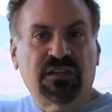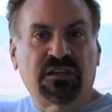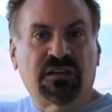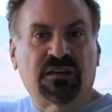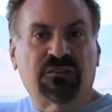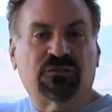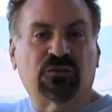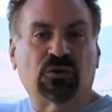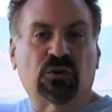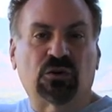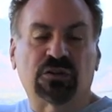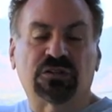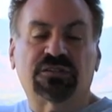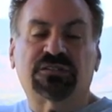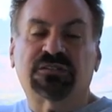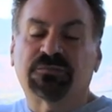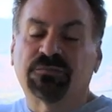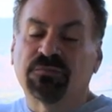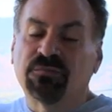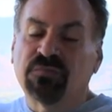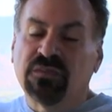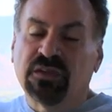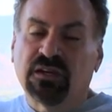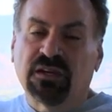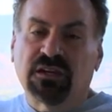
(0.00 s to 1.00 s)
Of course,
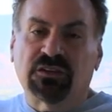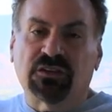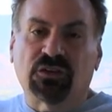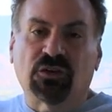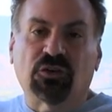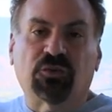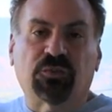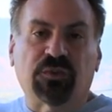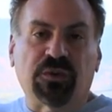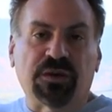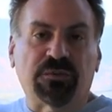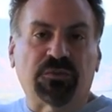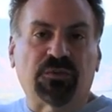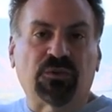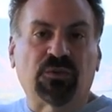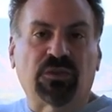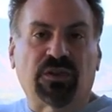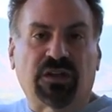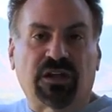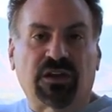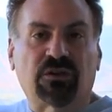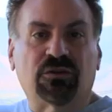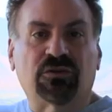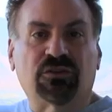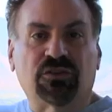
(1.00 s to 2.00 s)
in those people
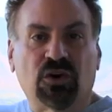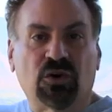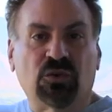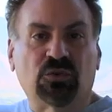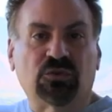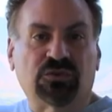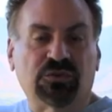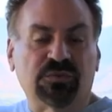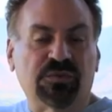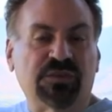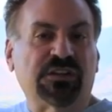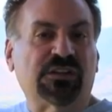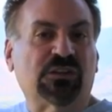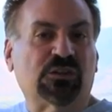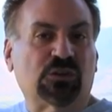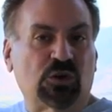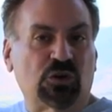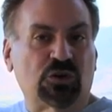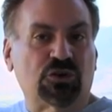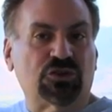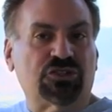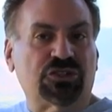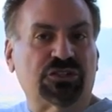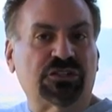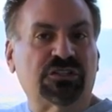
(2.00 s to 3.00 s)
that are known to be
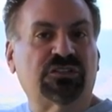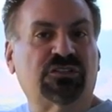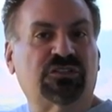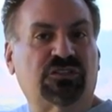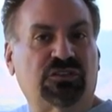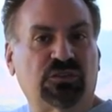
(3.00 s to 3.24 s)
allergic